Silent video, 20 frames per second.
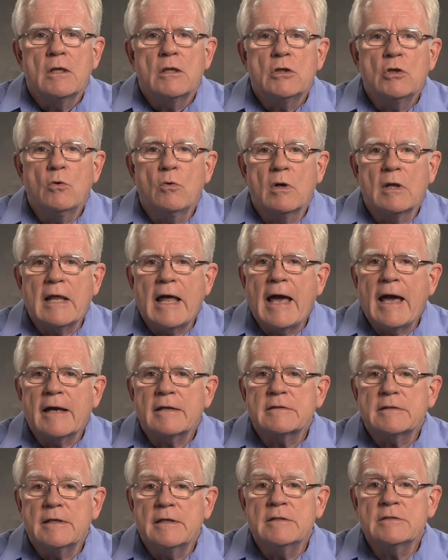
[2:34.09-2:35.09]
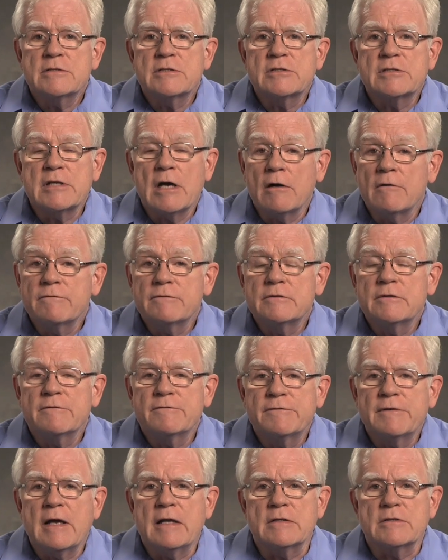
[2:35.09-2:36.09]
you will act in self
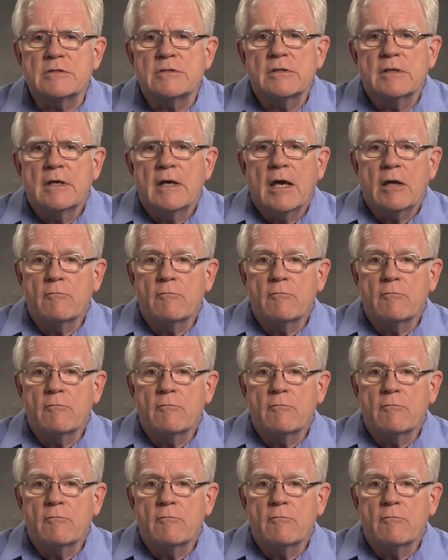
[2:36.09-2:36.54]
defense